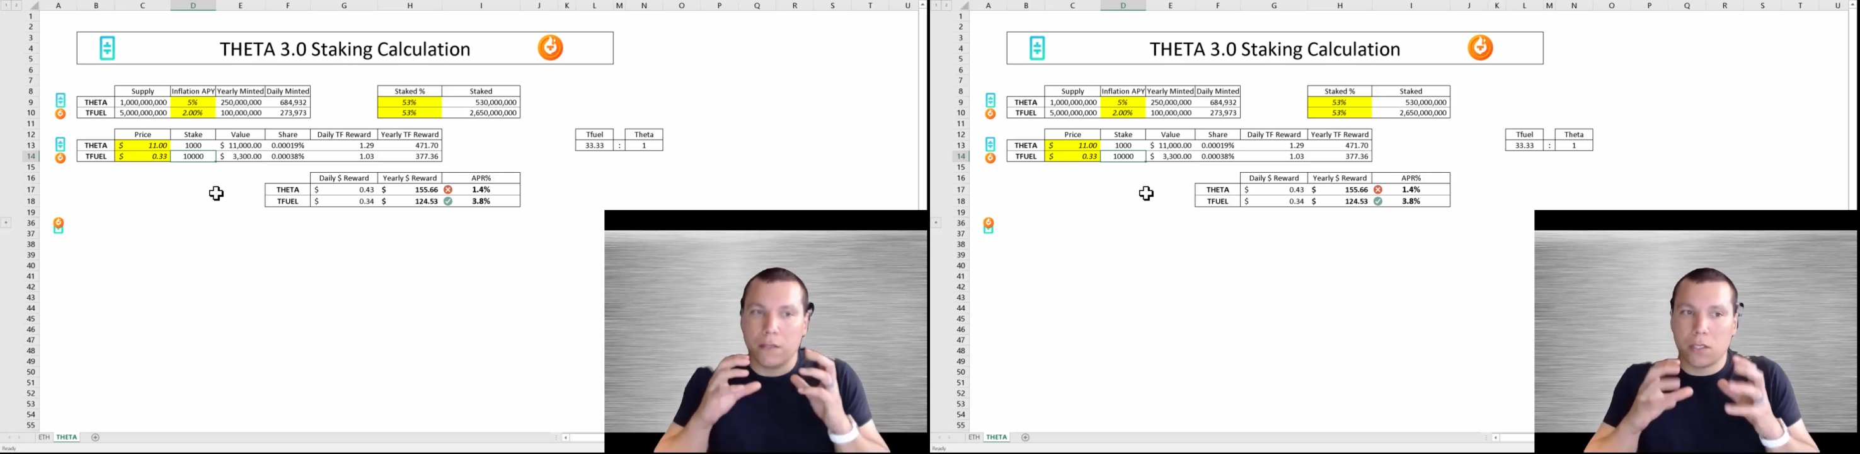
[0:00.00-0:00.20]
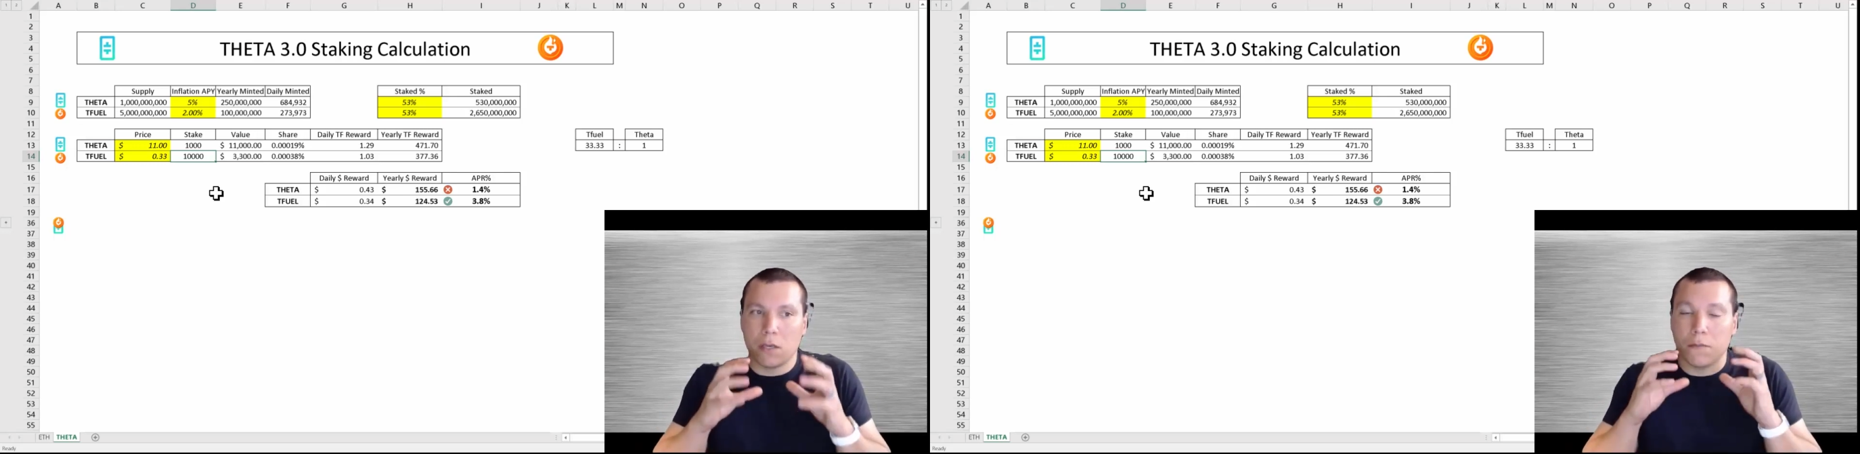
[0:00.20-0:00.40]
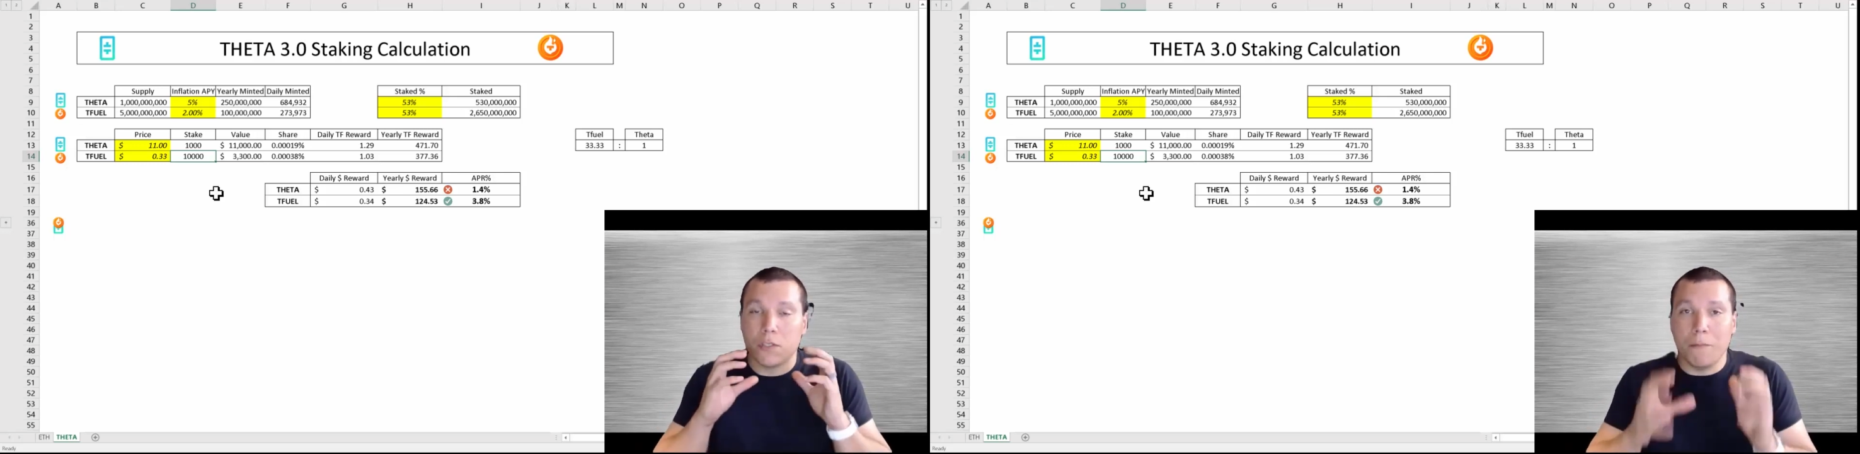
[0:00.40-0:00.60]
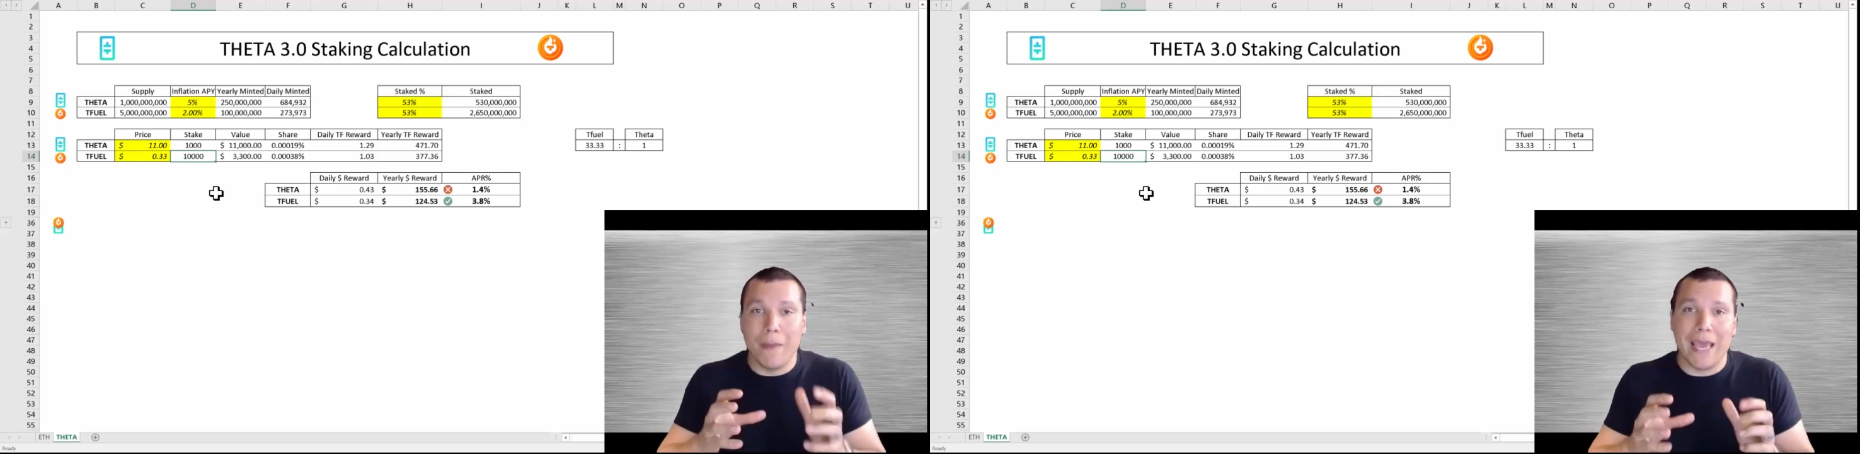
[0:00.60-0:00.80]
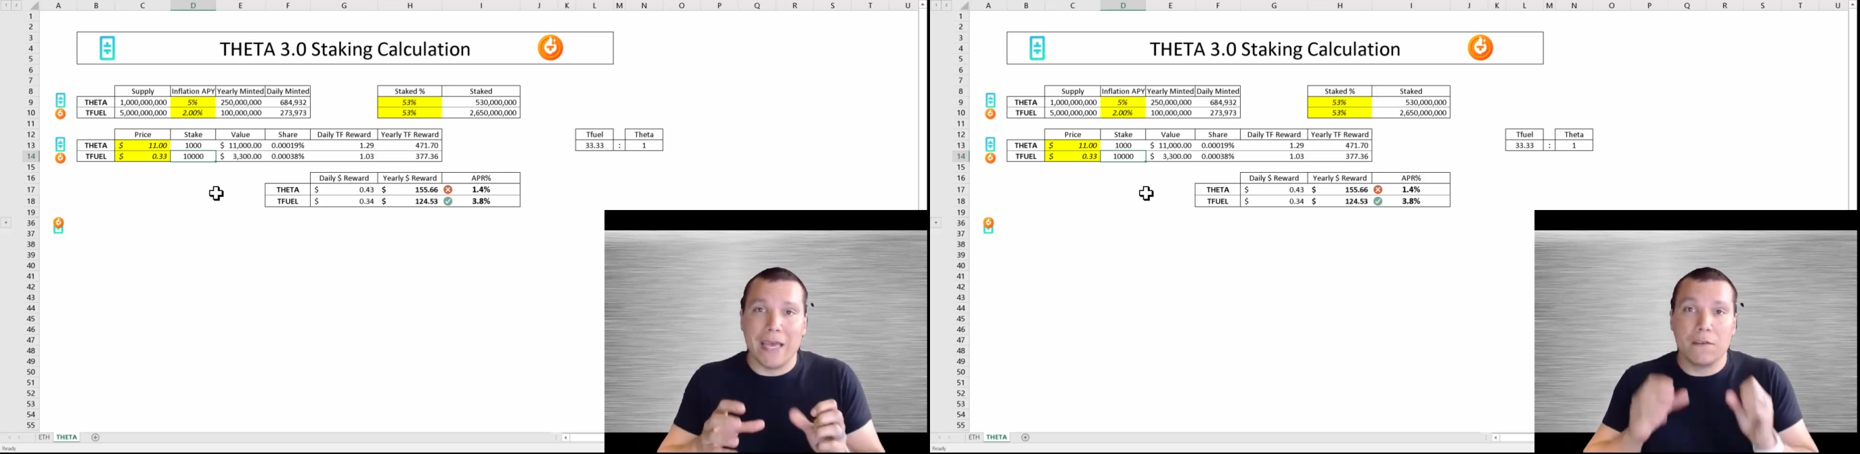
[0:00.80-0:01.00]
some
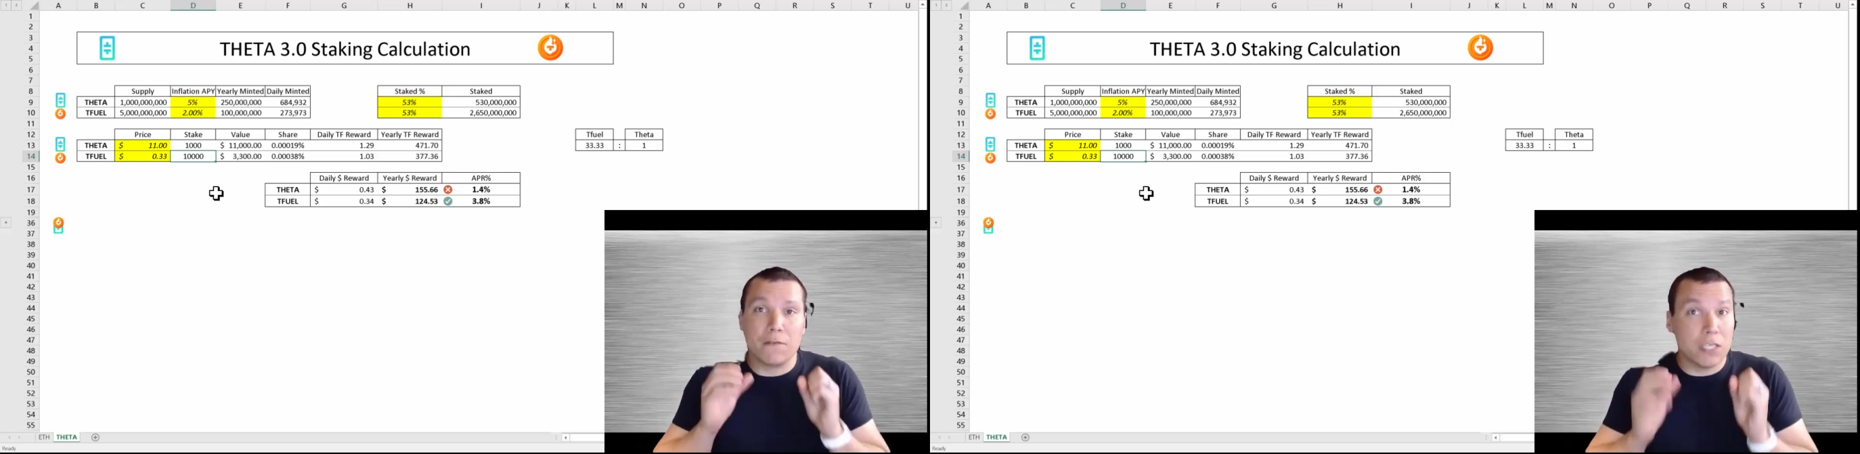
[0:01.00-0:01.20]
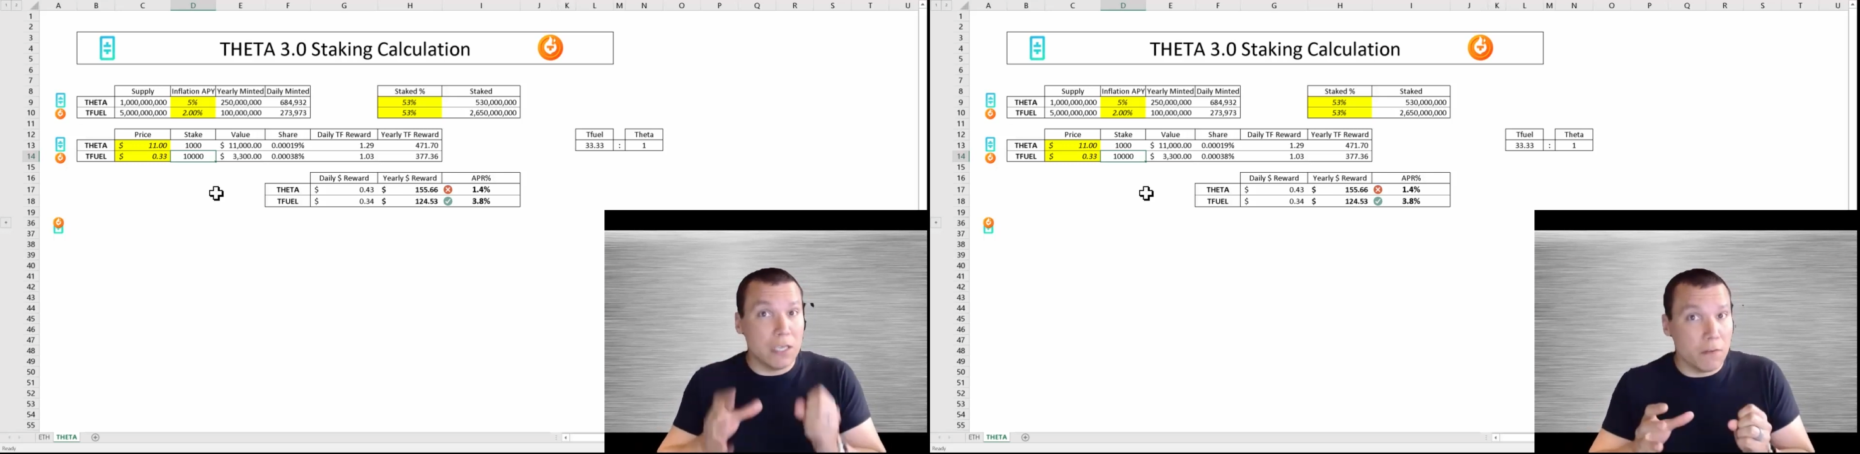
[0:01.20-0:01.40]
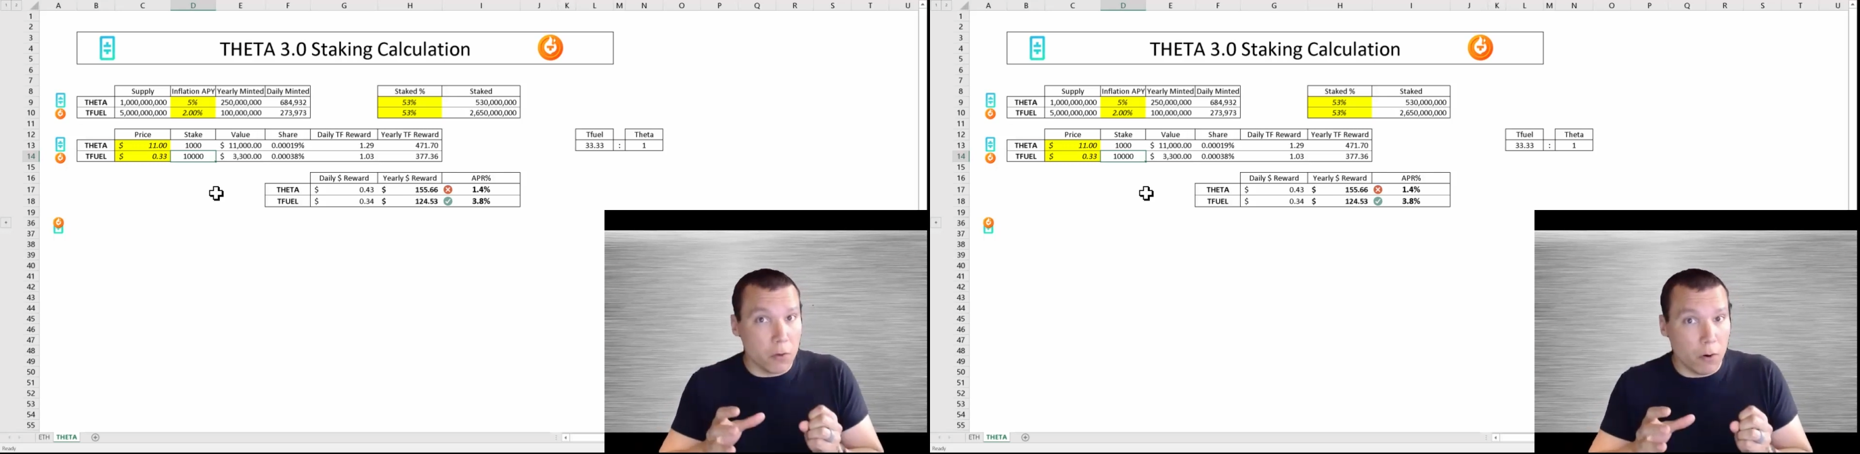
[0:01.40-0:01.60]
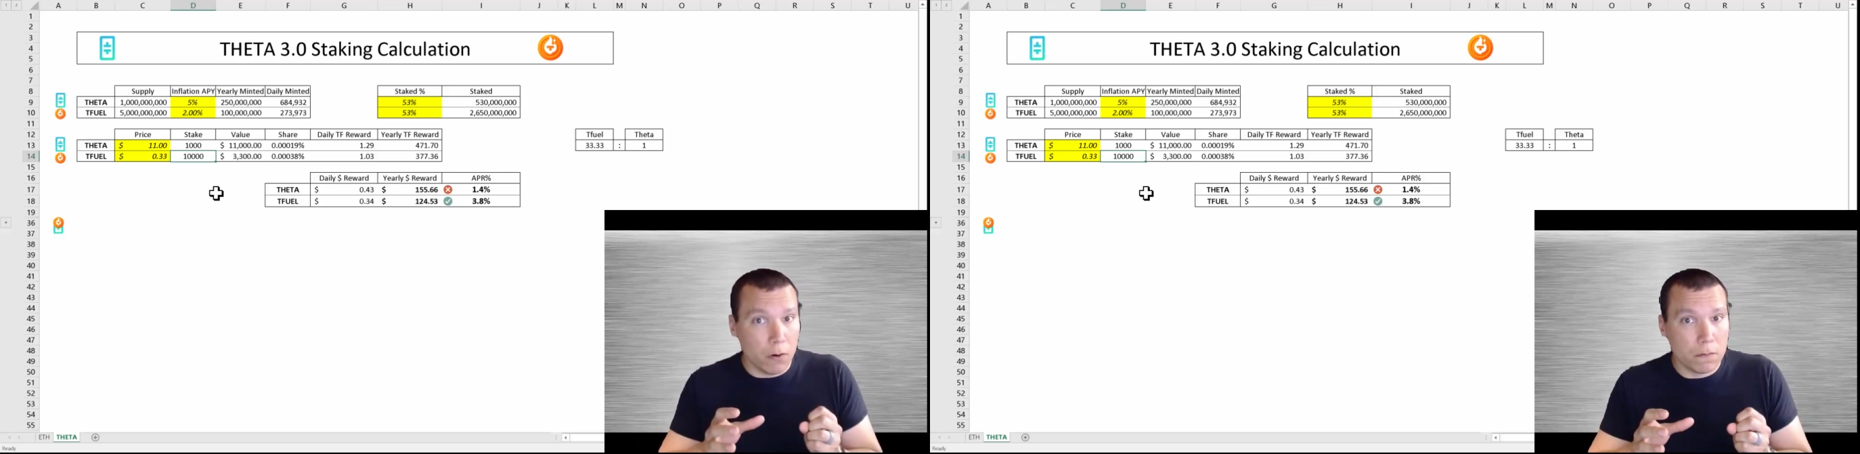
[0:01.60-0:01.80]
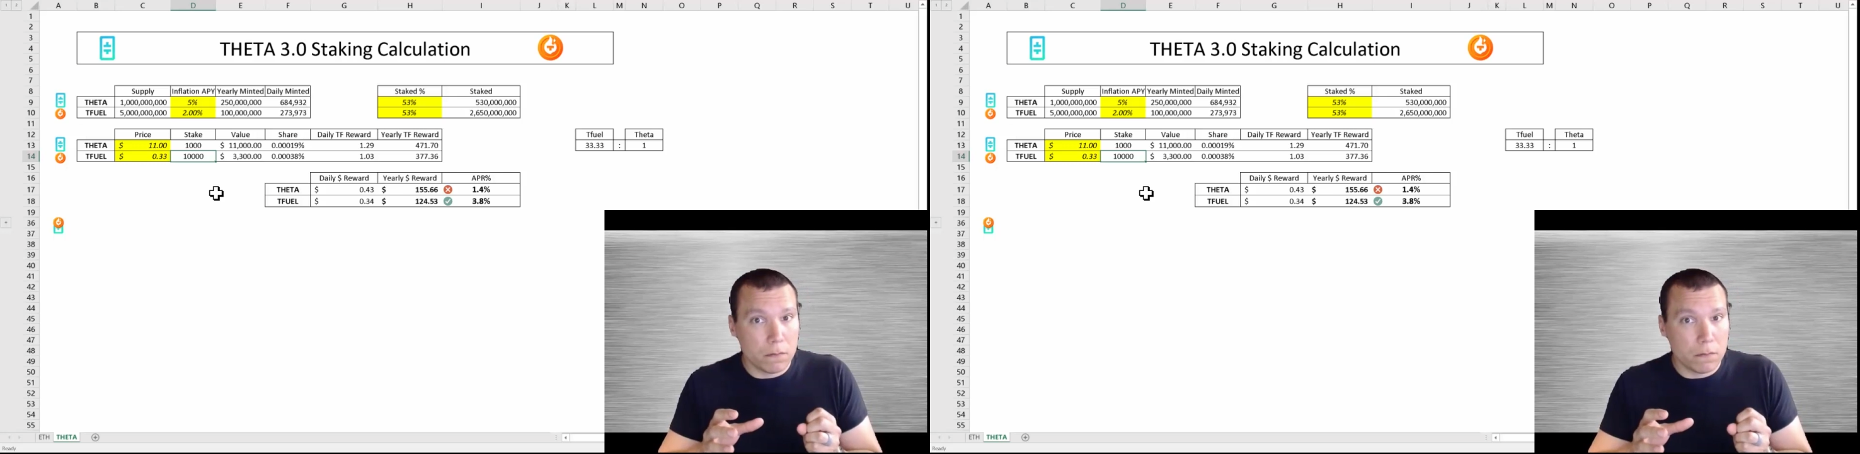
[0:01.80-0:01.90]
demand for TFuel.